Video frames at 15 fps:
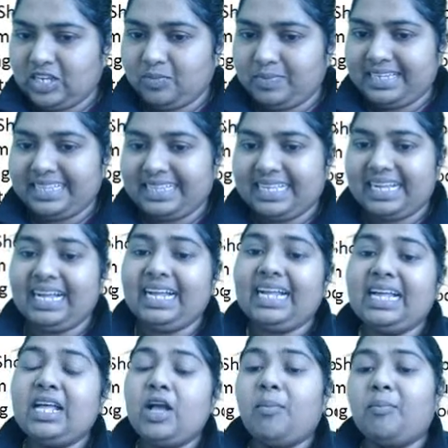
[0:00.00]
to be the
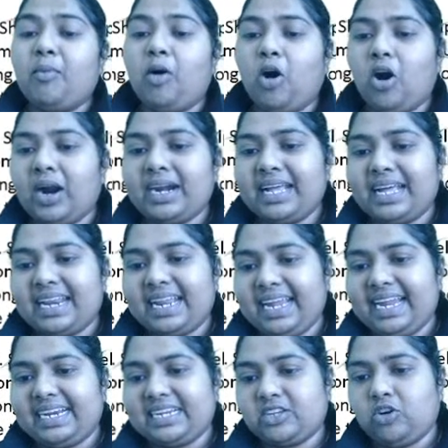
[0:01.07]

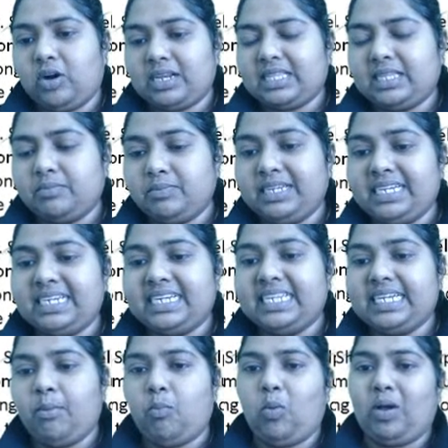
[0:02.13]
moderate or the
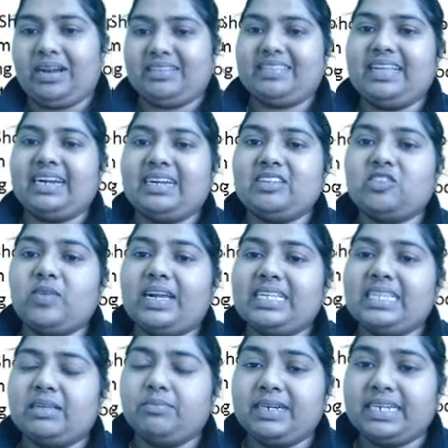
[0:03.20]
medium ones. That is why
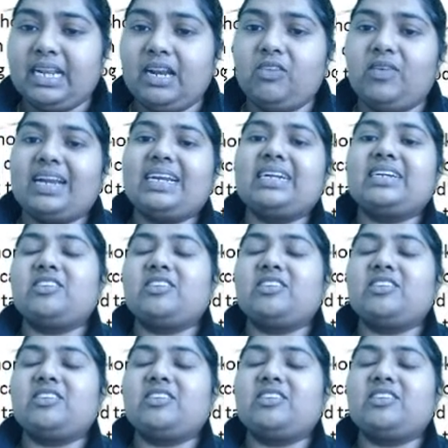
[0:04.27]
the middle one, it